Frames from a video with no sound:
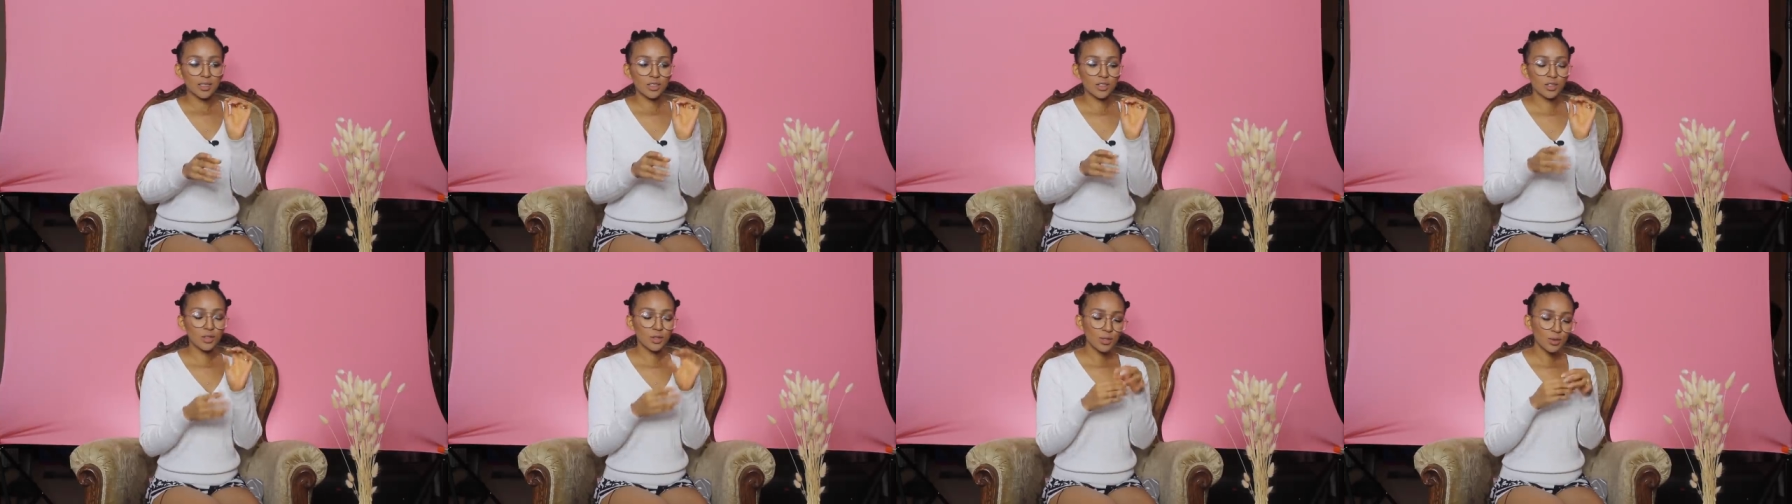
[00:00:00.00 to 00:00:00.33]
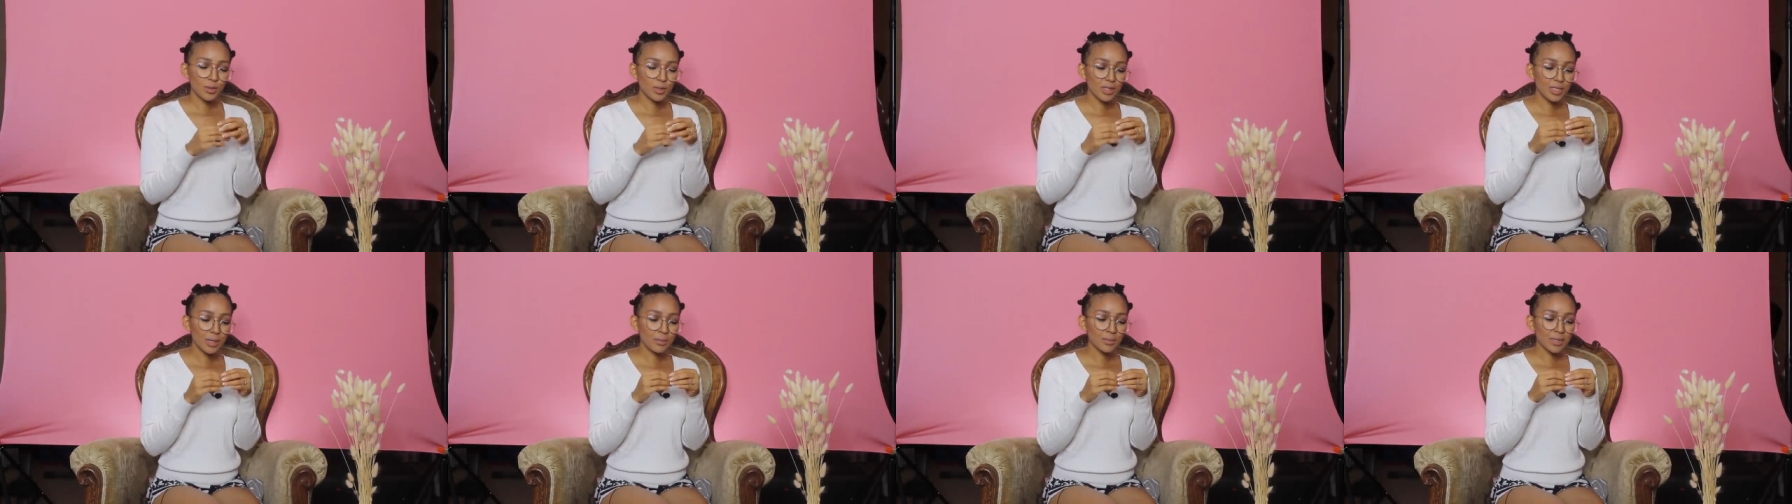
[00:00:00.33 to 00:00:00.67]
Do
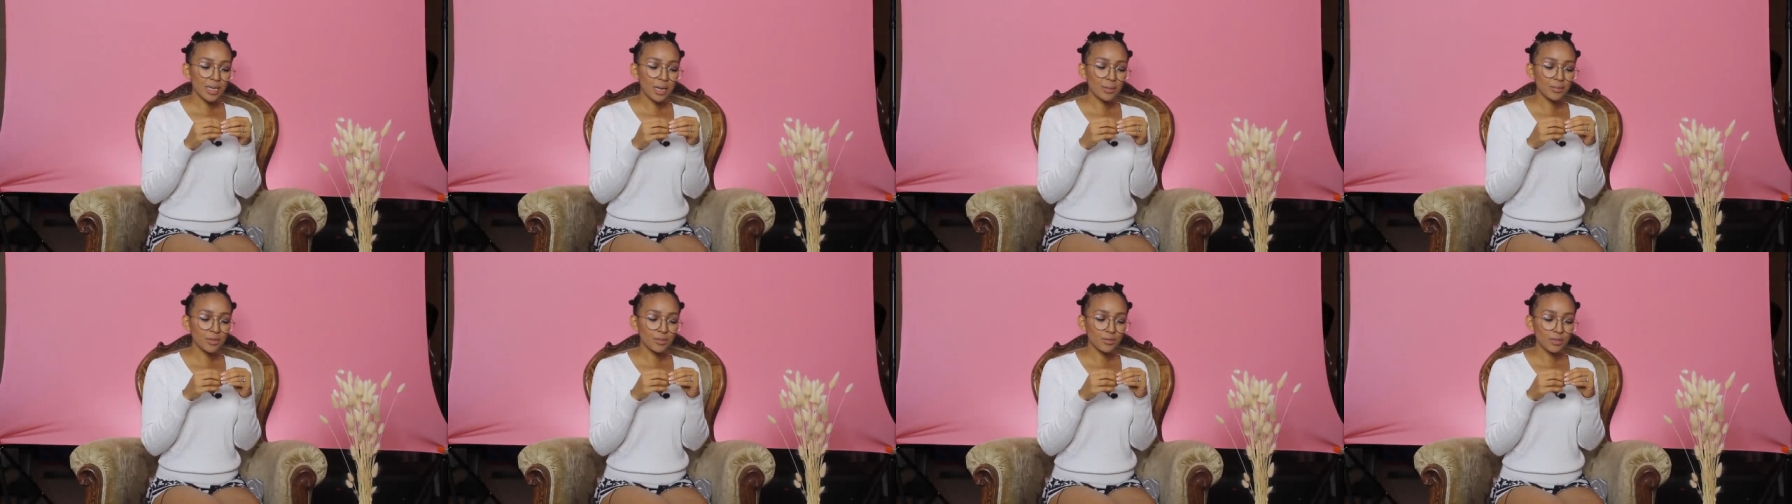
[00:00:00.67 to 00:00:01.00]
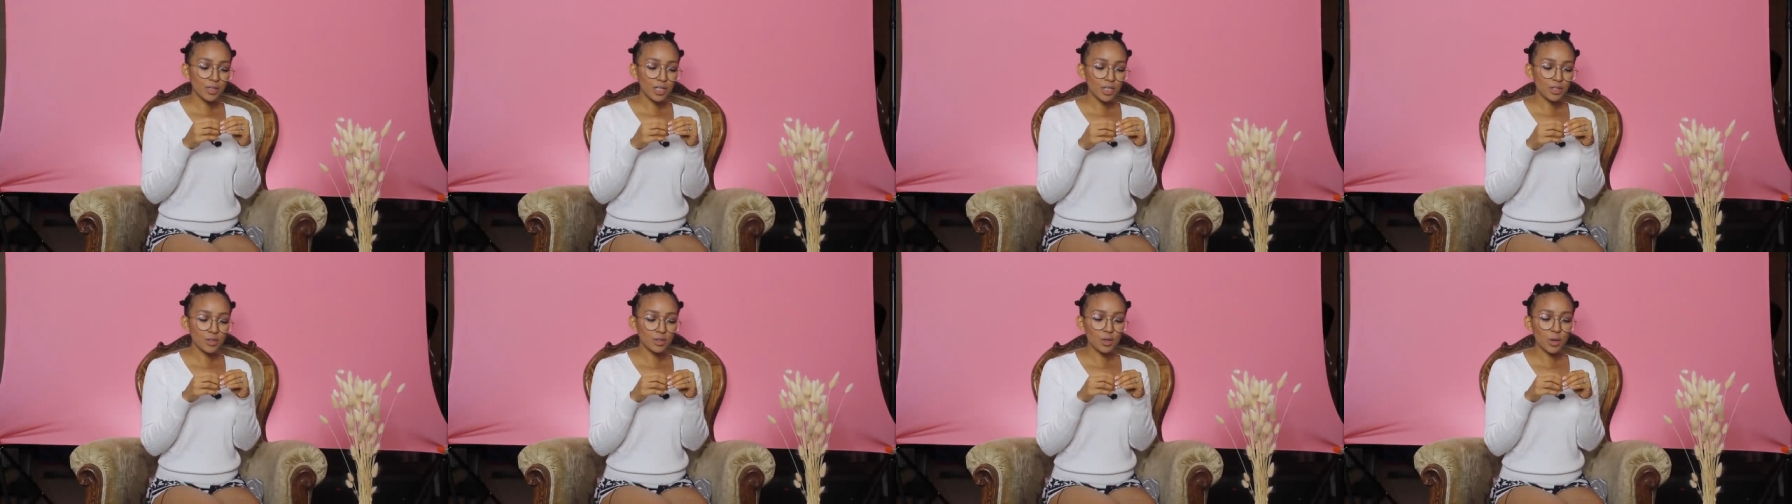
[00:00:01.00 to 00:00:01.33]
you sometimes
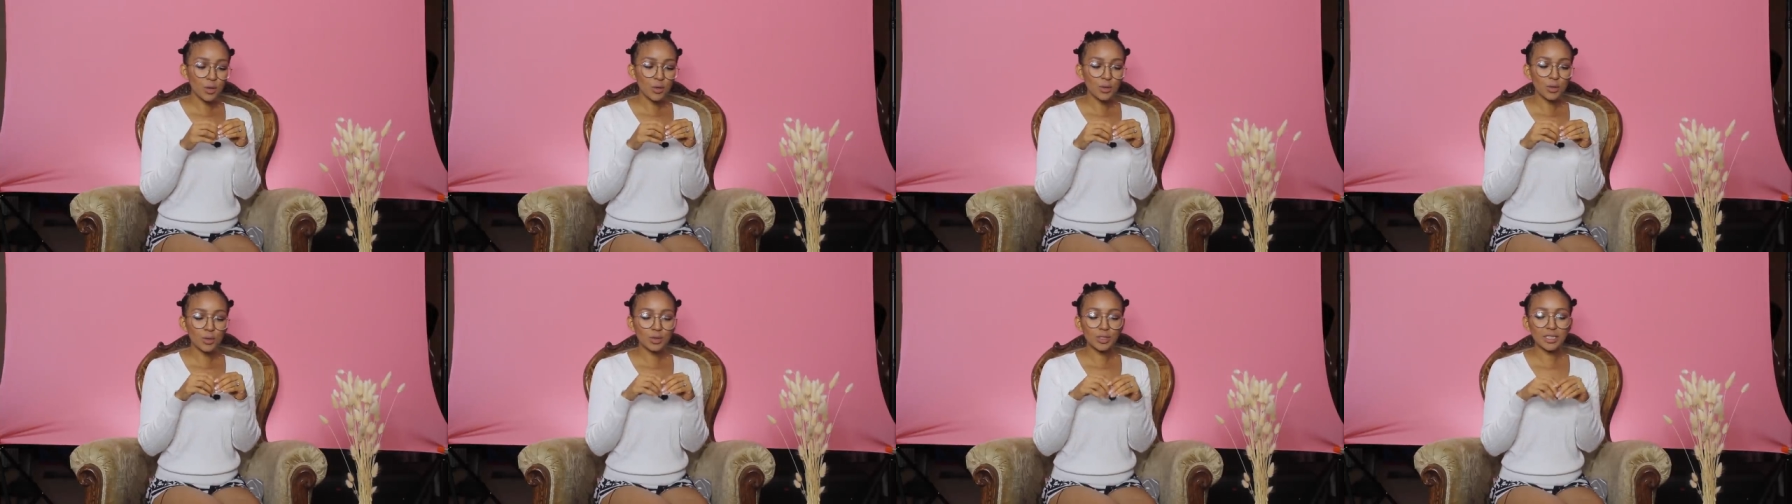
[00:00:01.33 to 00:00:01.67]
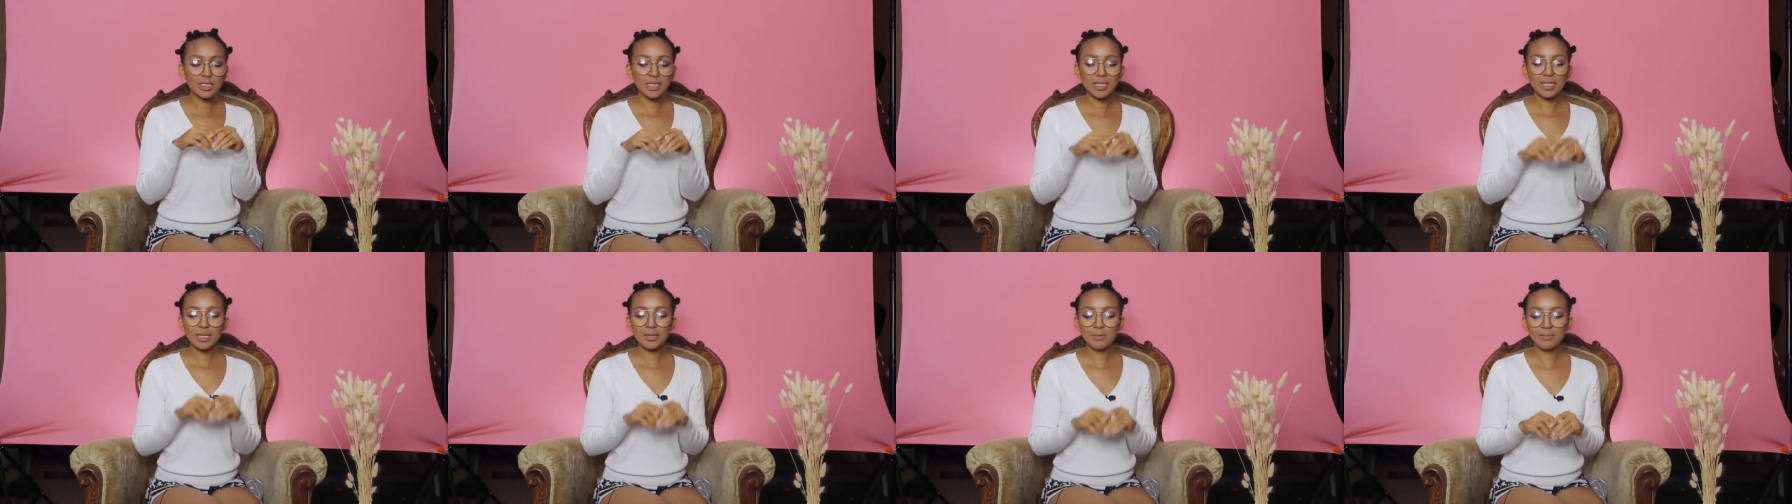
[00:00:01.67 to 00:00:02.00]
feel as though your
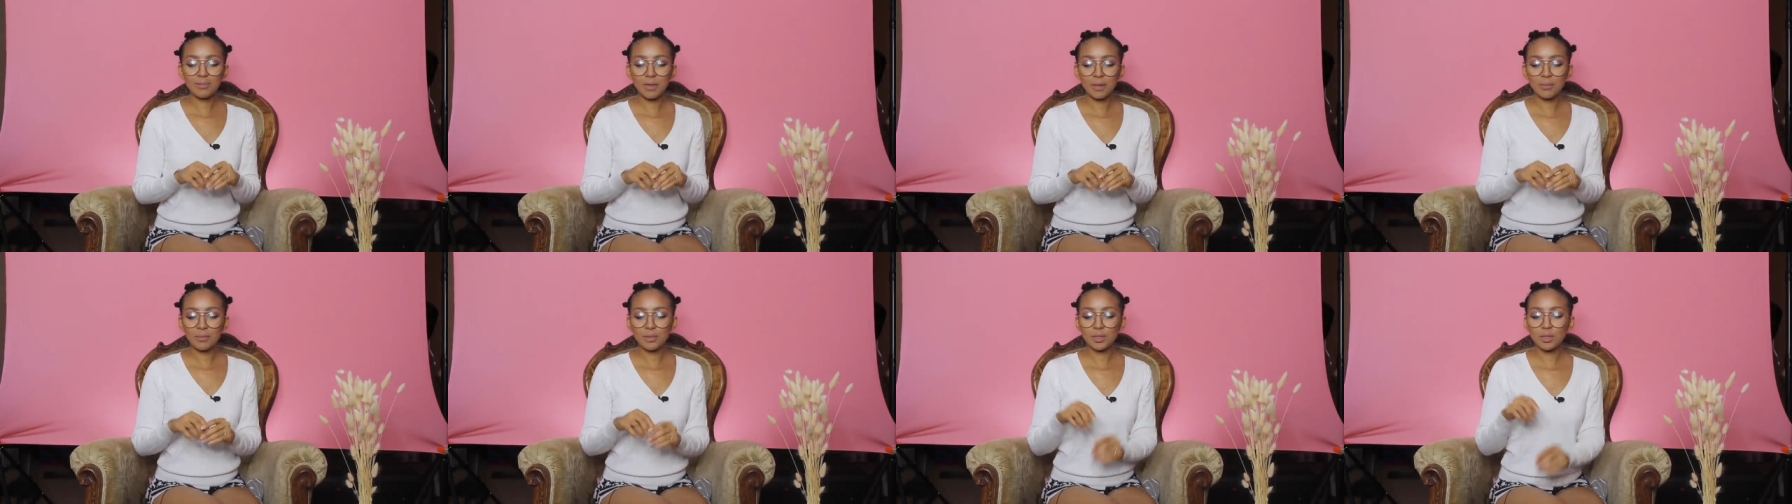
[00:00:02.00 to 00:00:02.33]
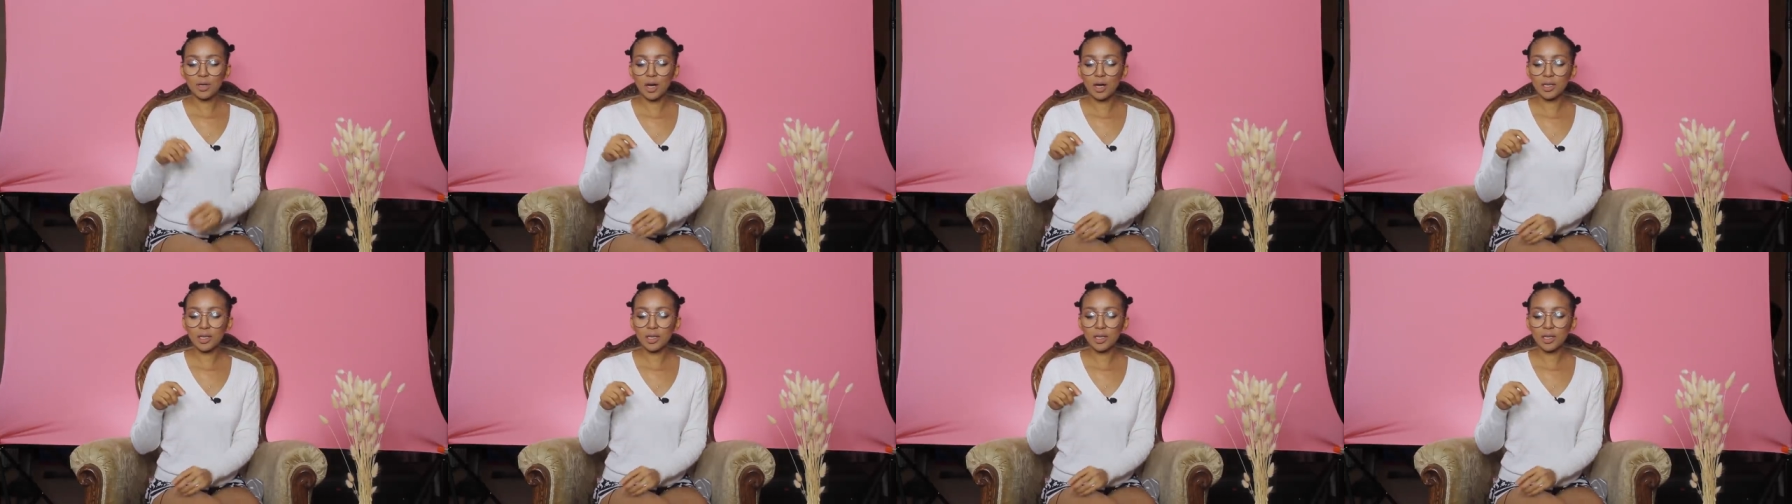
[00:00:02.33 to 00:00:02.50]
team members